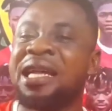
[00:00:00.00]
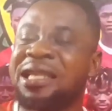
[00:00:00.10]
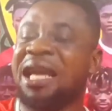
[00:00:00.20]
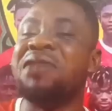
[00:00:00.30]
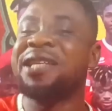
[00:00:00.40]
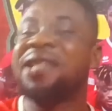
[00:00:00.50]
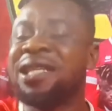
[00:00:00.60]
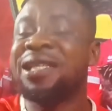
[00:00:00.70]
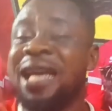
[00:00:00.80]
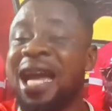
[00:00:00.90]
Tamale
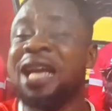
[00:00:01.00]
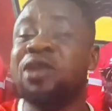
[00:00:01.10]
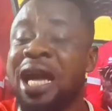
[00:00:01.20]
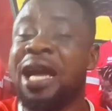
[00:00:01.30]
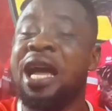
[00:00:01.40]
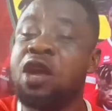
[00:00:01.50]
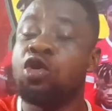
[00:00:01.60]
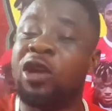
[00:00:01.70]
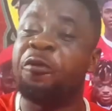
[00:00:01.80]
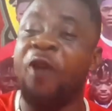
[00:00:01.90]
City, a
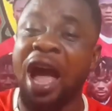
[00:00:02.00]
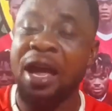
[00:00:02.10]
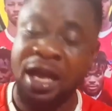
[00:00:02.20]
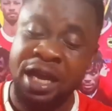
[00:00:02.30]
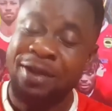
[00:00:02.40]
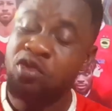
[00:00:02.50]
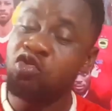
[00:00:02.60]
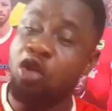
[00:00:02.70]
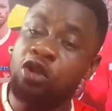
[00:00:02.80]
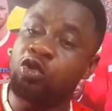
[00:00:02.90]
looking for.
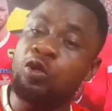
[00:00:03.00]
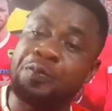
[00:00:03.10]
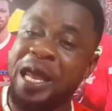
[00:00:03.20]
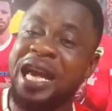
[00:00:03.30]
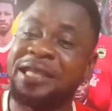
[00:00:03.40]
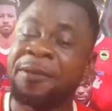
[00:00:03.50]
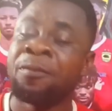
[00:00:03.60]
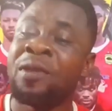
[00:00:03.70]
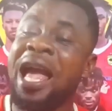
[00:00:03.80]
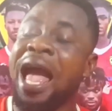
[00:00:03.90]
Those two players
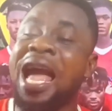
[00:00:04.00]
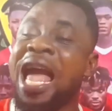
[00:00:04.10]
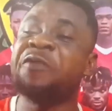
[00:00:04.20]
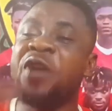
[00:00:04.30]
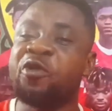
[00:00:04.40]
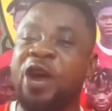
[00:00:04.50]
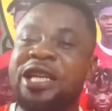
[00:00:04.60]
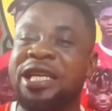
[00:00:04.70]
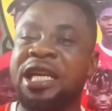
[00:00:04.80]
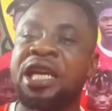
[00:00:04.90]
are ever
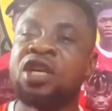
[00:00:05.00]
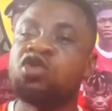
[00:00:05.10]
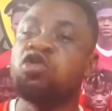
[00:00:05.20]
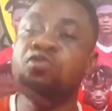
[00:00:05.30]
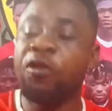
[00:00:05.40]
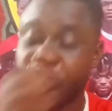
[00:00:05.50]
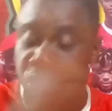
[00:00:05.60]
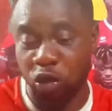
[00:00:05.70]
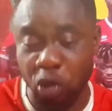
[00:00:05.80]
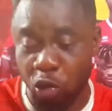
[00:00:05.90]
ready to move to
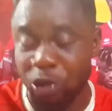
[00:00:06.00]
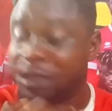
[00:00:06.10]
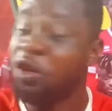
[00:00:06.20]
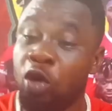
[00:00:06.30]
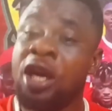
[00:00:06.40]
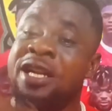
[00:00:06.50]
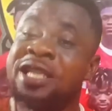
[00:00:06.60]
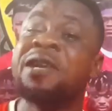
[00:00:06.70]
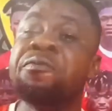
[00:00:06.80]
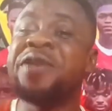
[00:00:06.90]
Kotoko Tino.
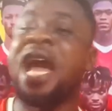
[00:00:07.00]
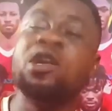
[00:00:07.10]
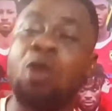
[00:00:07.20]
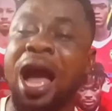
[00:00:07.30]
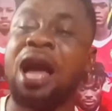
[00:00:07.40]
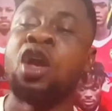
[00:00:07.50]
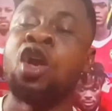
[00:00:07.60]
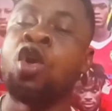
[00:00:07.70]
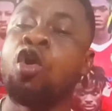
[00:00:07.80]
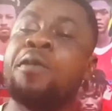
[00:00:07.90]
Team Bianua,
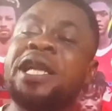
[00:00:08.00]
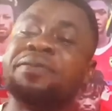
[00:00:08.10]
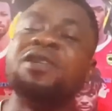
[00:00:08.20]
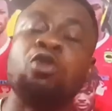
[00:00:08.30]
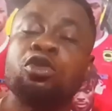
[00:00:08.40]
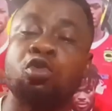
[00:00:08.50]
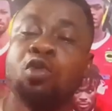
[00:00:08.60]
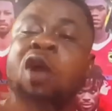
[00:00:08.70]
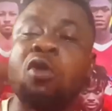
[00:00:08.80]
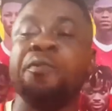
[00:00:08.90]
Obetimino
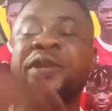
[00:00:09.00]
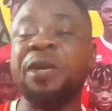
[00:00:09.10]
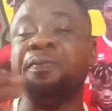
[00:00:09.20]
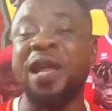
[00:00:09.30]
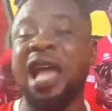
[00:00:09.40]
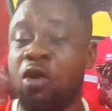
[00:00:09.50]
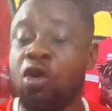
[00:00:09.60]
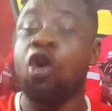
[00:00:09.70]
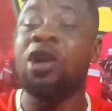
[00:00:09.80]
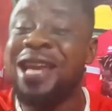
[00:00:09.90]
Kotoko, a competitive
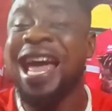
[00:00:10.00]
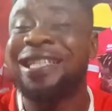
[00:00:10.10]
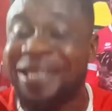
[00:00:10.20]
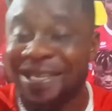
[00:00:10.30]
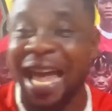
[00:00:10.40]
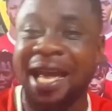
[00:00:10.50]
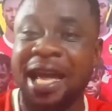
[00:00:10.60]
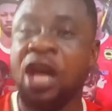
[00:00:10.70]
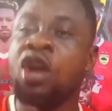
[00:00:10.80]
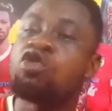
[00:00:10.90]
player, unless,
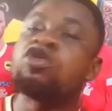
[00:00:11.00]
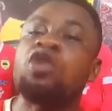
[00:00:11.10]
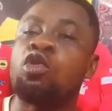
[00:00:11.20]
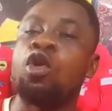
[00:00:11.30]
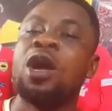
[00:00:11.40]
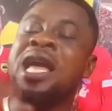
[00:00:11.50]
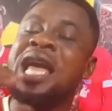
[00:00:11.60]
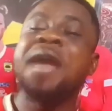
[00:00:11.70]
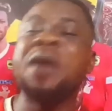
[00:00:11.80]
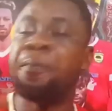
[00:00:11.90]
say, Kotoko,
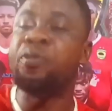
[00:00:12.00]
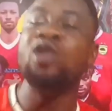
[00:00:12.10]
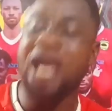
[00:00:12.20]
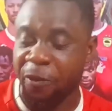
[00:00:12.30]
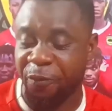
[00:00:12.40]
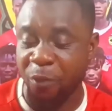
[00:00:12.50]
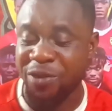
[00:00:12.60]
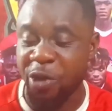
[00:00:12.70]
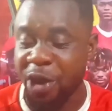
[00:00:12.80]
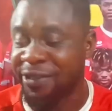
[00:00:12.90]
Ebe pull out from
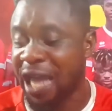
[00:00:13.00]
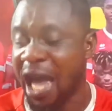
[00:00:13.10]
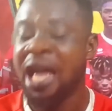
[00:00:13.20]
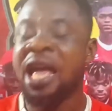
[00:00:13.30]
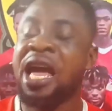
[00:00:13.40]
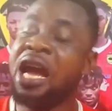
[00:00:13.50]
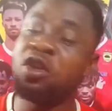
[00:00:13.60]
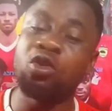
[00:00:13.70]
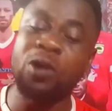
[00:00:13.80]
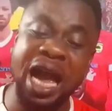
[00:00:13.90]
the racer, and
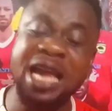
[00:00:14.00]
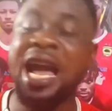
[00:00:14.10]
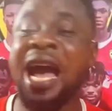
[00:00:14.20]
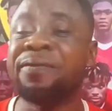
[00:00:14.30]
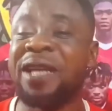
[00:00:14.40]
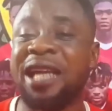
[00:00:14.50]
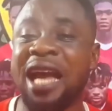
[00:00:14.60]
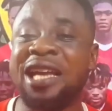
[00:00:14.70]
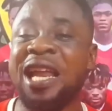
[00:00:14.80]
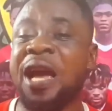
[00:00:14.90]
no, I have the
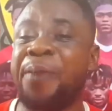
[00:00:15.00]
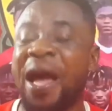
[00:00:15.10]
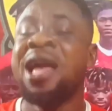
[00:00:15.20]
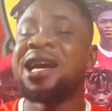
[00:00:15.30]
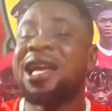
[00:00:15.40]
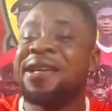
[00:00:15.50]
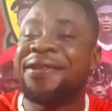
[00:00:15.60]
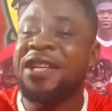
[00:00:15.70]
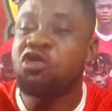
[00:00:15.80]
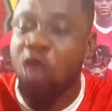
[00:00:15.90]
Kakareba.
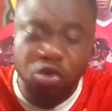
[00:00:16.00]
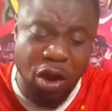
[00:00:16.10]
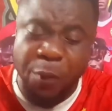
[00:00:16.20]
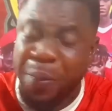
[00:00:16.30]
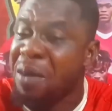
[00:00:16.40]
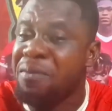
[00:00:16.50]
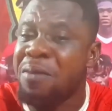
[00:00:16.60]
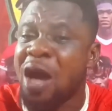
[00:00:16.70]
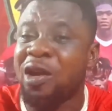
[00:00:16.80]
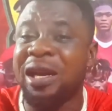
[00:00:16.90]
Tenting Duodu and open my
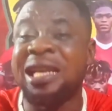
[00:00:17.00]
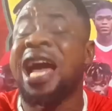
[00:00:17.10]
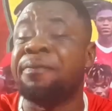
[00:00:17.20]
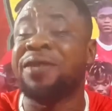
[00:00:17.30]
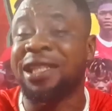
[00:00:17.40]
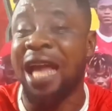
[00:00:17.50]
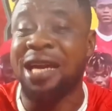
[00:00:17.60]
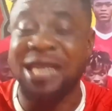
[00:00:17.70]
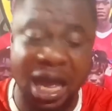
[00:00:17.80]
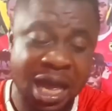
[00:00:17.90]
man in the update
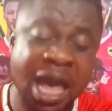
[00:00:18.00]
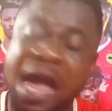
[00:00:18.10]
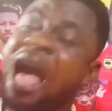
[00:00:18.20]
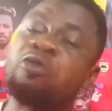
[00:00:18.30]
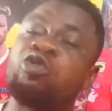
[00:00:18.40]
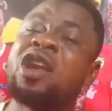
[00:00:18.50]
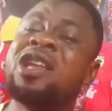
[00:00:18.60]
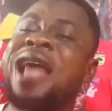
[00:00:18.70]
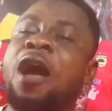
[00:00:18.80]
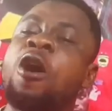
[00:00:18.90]
Kakra. I'm
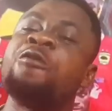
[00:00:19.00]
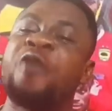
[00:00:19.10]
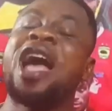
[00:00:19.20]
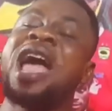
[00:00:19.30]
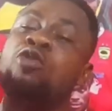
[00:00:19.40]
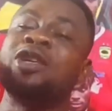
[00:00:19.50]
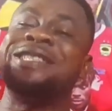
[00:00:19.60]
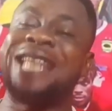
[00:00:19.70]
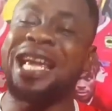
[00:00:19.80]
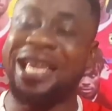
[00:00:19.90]
running an offer. I will
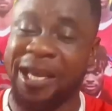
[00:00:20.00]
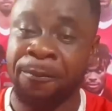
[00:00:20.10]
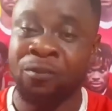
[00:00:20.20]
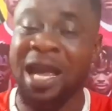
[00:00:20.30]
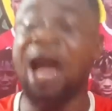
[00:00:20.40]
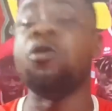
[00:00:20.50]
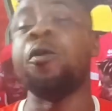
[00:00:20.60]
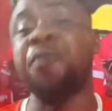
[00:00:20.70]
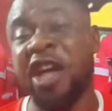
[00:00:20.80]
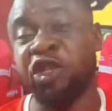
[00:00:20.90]
jank. I
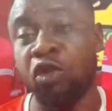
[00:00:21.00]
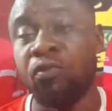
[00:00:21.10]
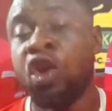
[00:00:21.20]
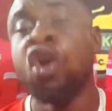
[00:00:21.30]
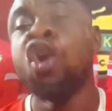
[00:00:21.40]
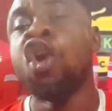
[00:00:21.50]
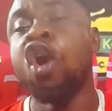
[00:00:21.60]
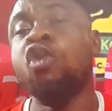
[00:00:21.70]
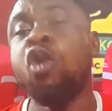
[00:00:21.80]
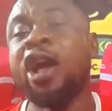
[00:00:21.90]
will Pedro.
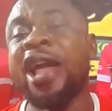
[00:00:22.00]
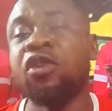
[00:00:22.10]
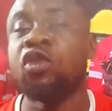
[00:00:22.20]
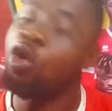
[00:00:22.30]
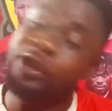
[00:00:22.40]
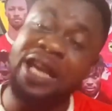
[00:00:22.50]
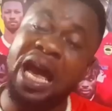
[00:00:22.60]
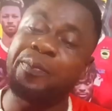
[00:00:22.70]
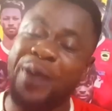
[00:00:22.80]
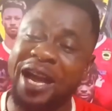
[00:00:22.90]
Okoyano or
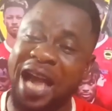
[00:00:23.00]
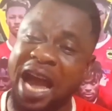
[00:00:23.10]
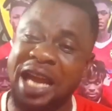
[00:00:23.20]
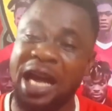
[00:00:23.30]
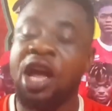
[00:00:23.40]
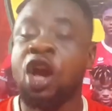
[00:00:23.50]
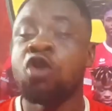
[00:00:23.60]
Sampa Ghana.